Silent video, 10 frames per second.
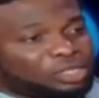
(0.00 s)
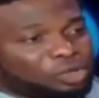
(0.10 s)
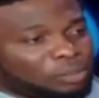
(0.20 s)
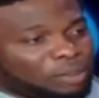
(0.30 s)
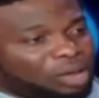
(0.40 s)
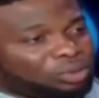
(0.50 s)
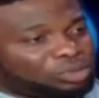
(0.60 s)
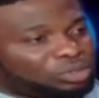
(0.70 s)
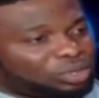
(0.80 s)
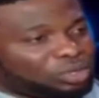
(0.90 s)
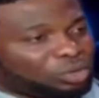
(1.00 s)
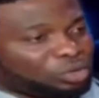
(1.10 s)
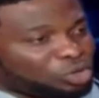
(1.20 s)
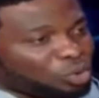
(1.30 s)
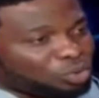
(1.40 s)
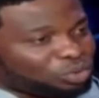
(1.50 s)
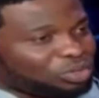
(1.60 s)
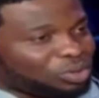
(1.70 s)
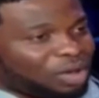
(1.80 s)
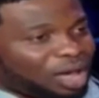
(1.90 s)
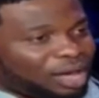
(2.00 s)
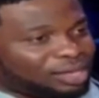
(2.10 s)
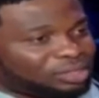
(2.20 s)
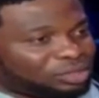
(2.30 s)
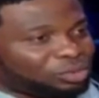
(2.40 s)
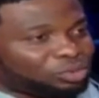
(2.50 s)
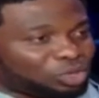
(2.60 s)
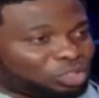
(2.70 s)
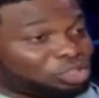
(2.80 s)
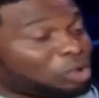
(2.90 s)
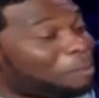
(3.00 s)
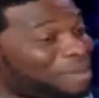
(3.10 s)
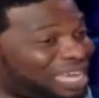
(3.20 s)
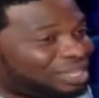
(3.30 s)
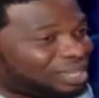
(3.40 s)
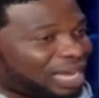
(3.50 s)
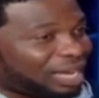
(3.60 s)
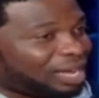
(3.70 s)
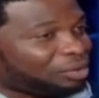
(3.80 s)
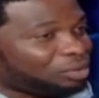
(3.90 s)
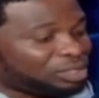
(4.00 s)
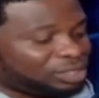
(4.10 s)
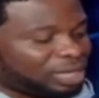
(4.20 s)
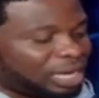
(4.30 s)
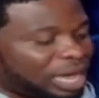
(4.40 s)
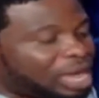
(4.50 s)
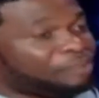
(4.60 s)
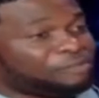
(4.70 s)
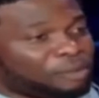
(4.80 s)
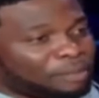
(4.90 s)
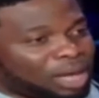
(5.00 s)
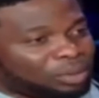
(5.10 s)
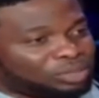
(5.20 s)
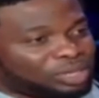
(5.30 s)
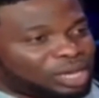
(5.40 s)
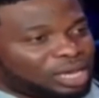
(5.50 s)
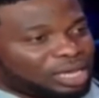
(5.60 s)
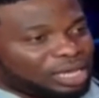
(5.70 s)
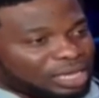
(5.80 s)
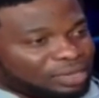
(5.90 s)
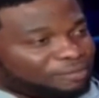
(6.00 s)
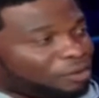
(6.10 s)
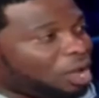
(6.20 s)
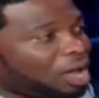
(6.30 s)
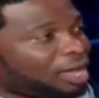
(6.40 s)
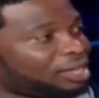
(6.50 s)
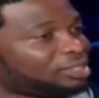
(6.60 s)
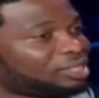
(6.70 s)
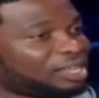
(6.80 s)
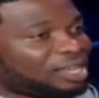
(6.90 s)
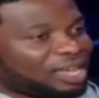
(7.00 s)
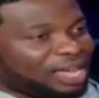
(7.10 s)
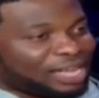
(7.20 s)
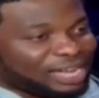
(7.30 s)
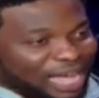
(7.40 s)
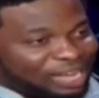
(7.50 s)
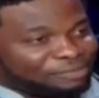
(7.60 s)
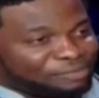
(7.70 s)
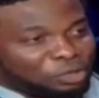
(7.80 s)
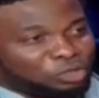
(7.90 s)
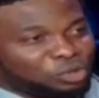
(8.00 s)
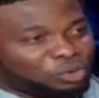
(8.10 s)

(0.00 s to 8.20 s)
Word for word: your mouth, your nose, your eyes. Don't touch your men, like I always say. Mm. M for mouth, E for eyes, an N for your nose.